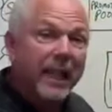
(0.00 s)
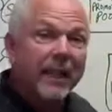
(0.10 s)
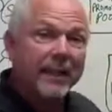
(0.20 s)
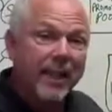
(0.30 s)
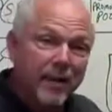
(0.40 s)

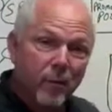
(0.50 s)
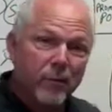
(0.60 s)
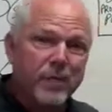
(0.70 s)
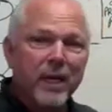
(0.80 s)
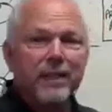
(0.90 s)
10th
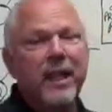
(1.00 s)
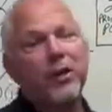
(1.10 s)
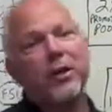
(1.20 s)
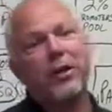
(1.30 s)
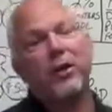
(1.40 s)
levels that
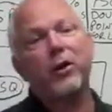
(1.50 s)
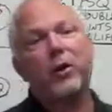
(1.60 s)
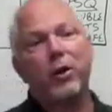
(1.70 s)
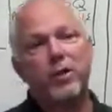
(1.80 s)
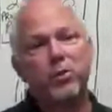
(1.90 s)
you can earn
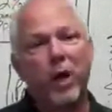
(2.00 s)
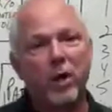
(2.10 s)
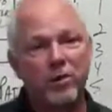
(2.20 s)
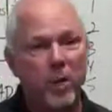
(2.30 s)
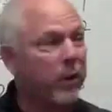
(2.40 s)
on as
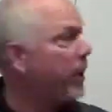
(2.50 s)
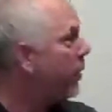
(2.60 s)
well. So